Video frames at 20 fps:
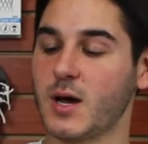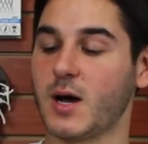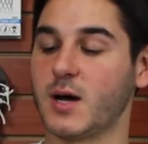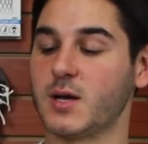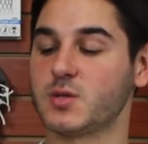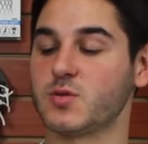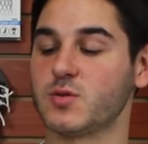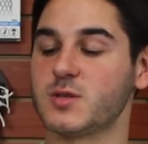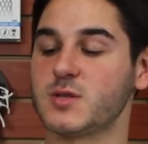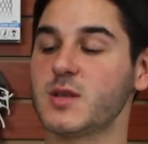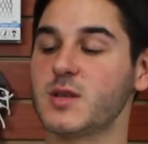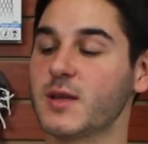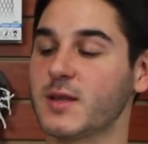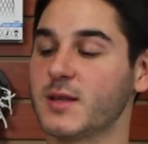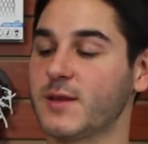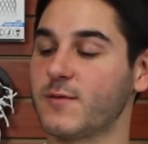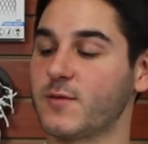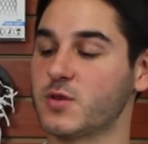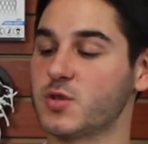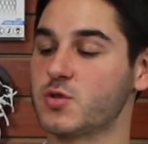so a
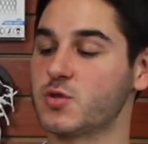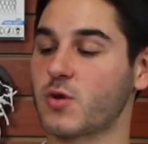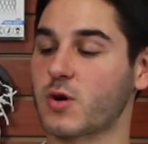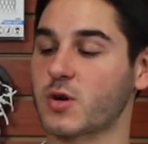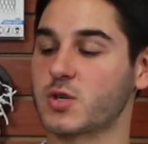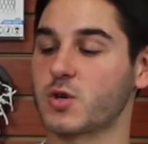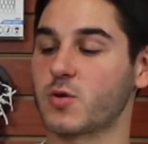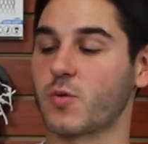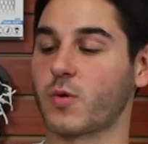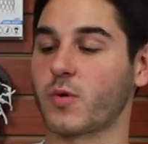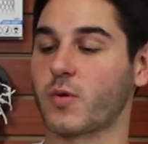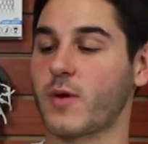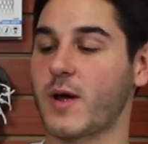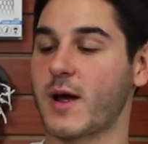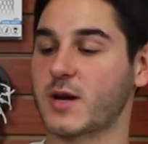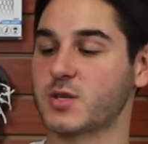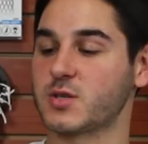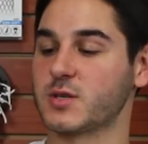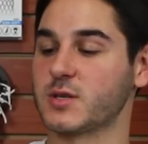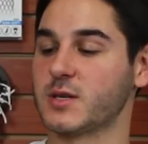slightly different structure where they're
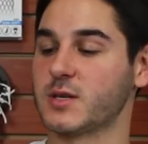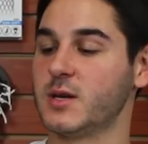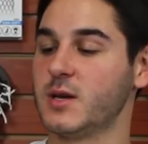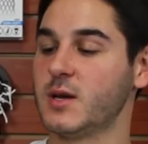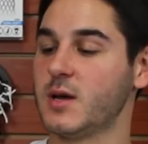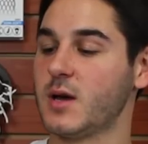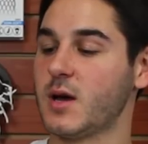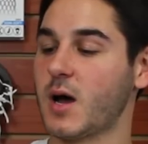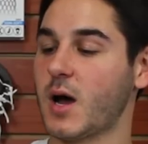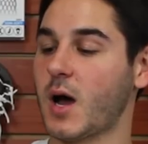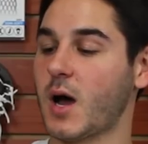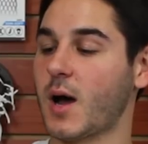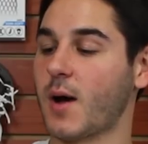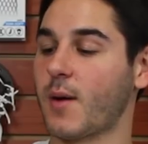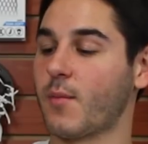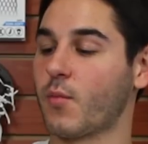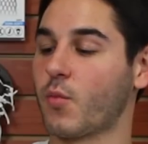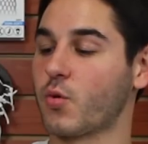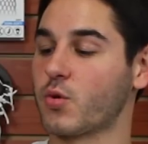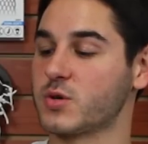actually
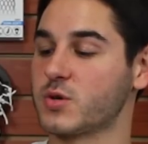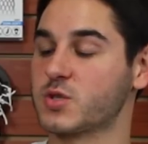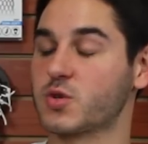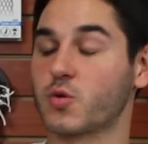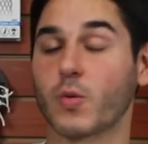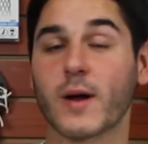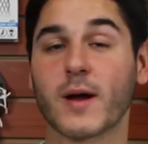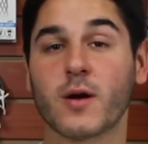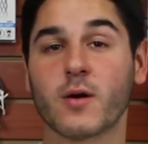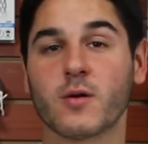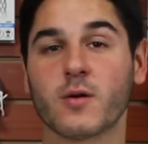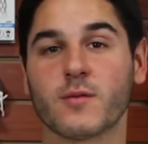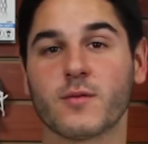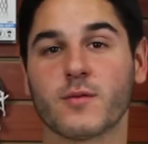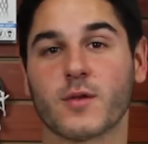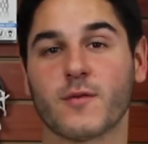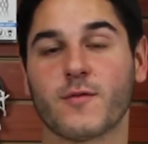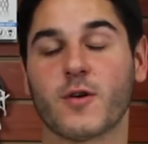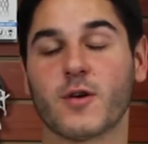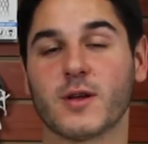more square,
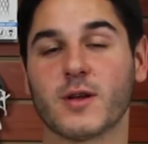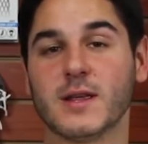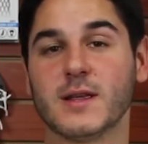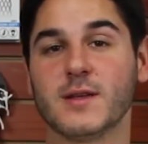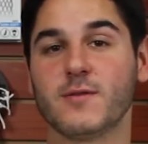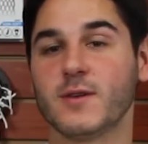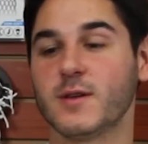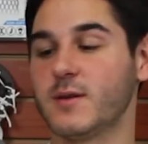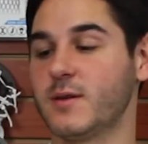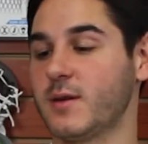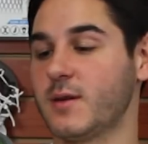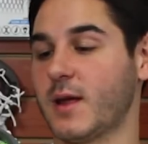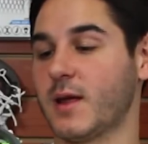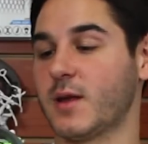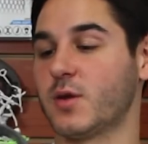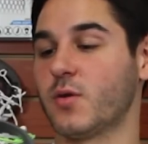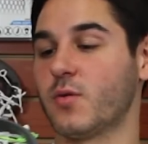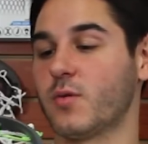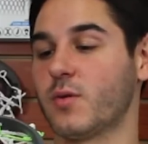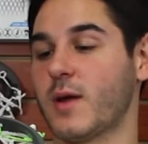they're very even,
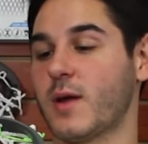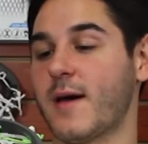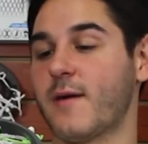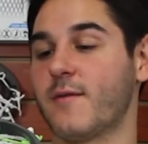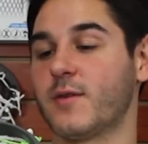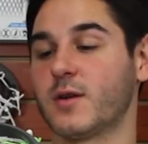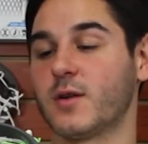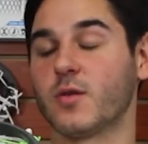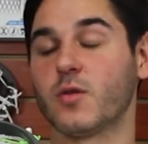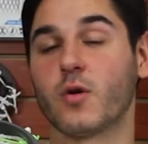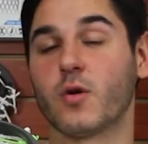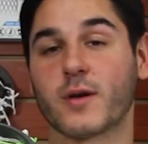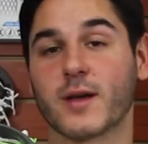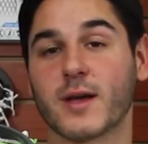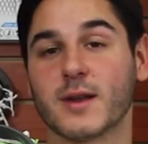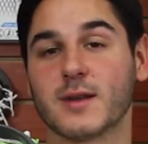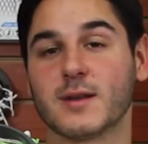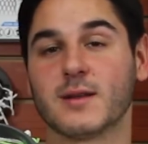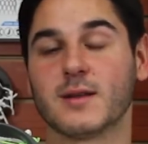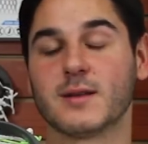and don't have an
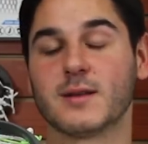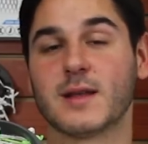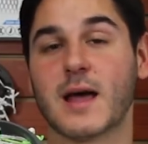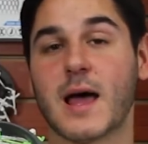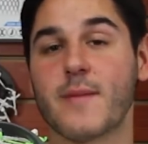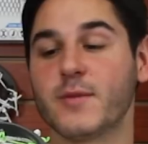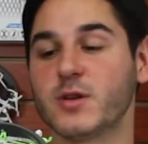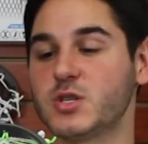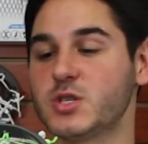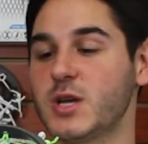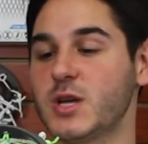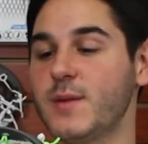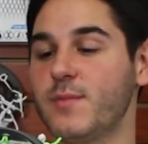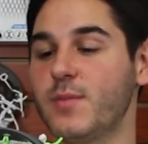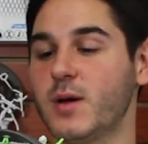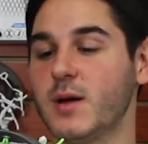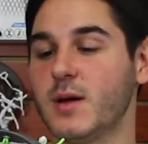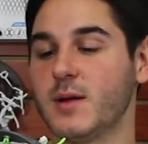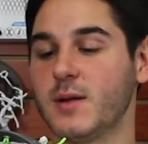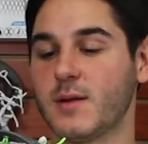elongated diamond shape,